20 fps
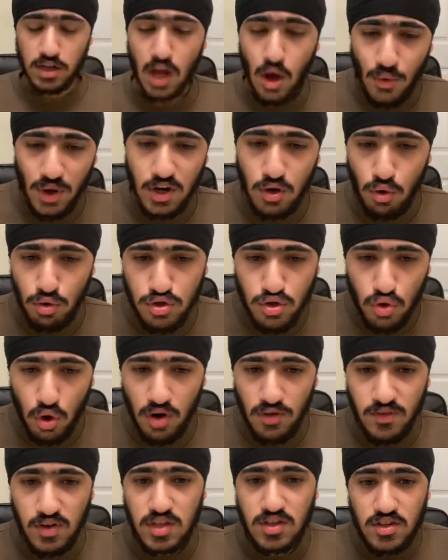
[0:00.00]
Now, I know
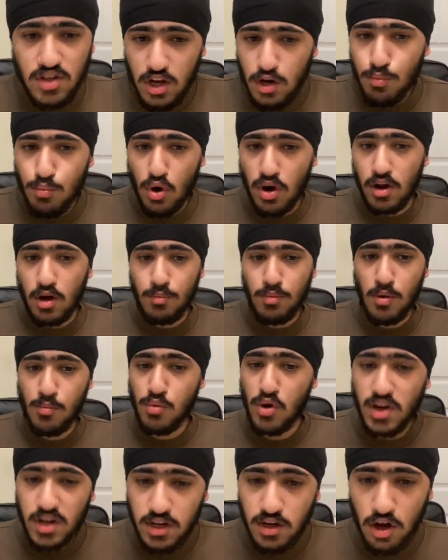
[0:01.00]
Jarvis did put up a
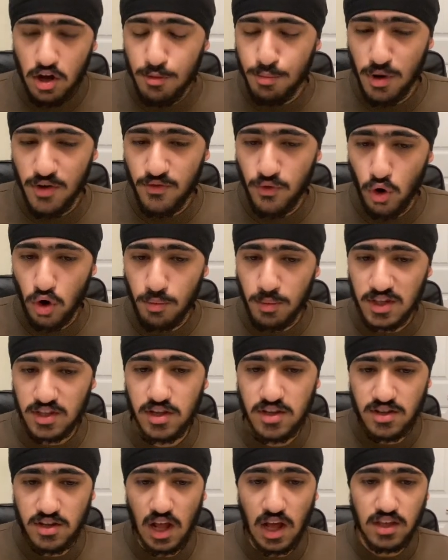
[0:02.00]
pretty good
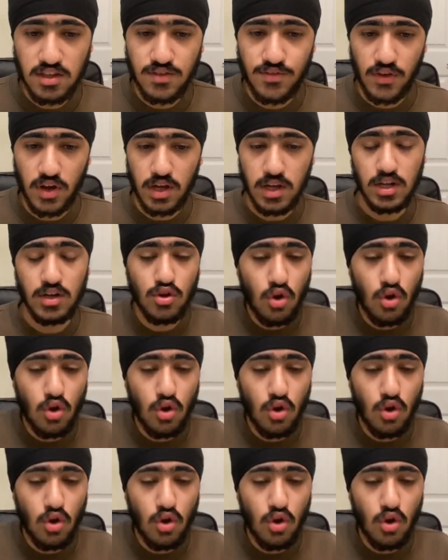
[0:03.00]
performance his last fight,